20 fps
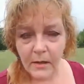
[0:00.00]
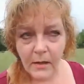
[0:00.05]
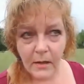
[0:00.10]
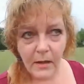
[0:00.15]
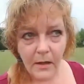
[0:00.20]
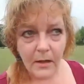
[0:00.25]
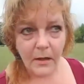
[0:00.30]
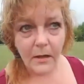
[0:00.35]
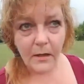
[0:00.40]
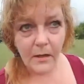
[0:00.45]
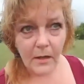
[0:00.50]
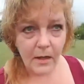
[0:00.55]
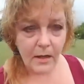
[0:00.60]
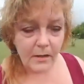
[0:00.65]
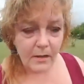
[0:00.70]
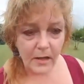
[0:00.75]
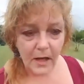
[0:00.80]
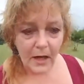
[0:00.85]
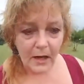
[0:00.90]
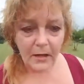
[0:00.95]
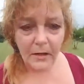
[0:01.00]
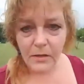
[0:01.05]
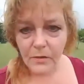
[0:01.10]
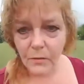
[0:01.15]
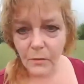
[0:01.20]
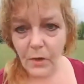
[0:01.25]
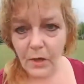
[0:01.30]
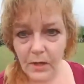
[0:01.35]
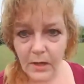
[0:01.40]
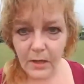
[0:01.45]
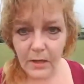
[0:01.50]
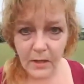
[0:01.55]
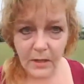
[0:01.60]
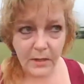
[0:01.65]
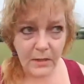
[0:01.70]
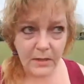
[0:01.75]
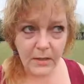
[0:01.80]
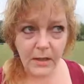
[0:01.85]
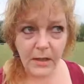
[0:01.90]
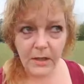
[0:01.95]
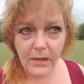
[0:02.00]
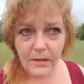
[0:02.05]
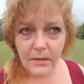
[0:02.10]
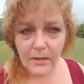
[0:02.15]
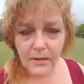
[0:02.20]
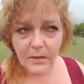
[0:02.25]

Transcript: And that is what this is.